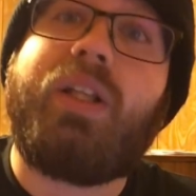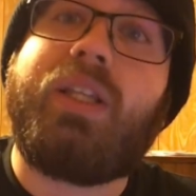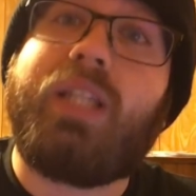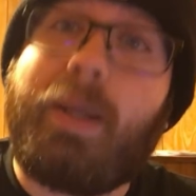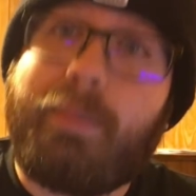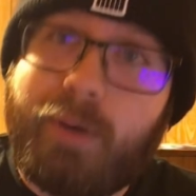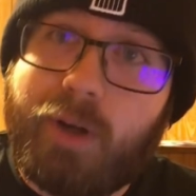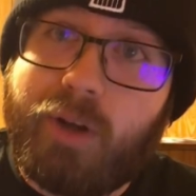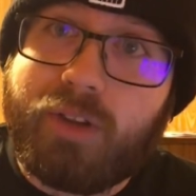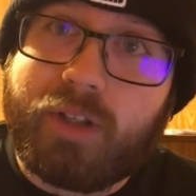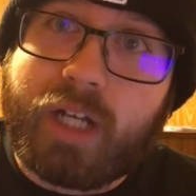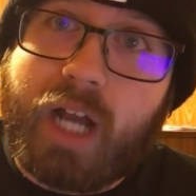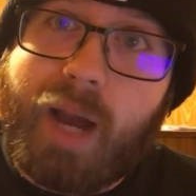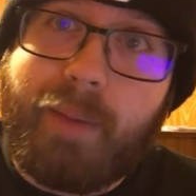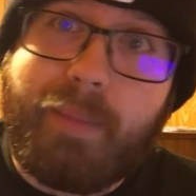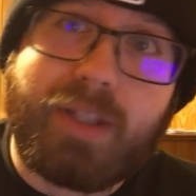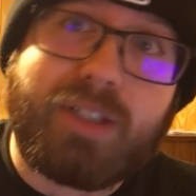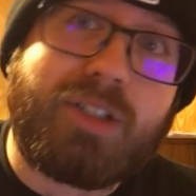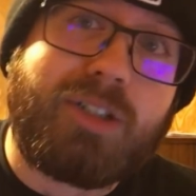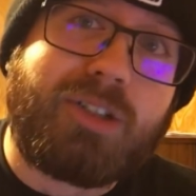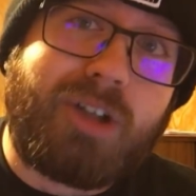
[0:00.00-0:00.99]
let me know in the
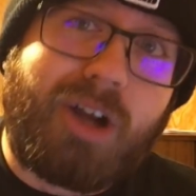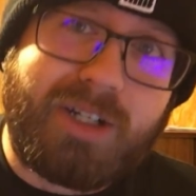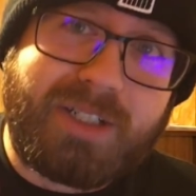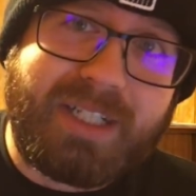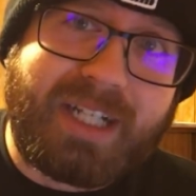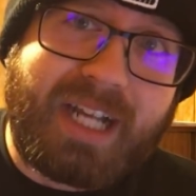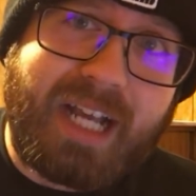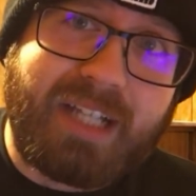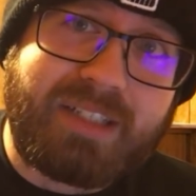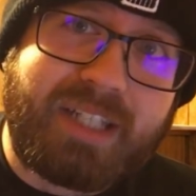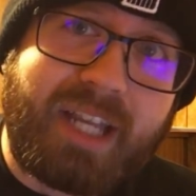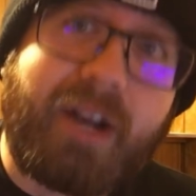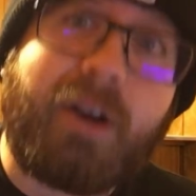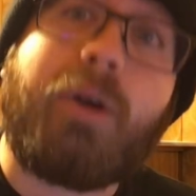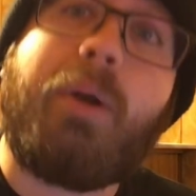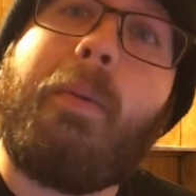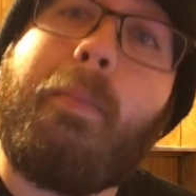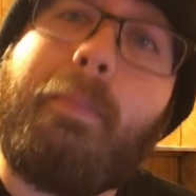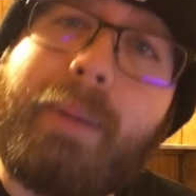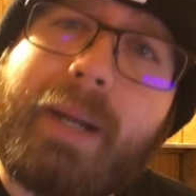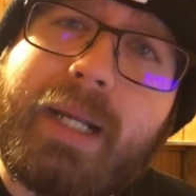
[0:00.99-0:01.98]
comments. Talk to you guys later.
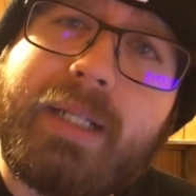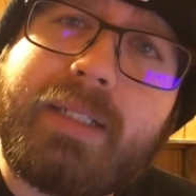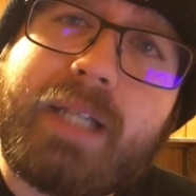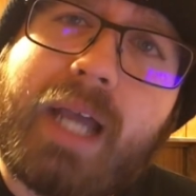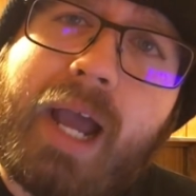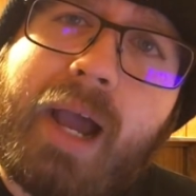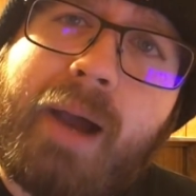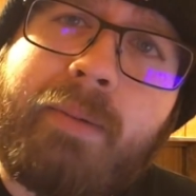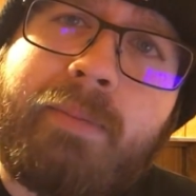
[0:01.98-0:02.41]
Peace out.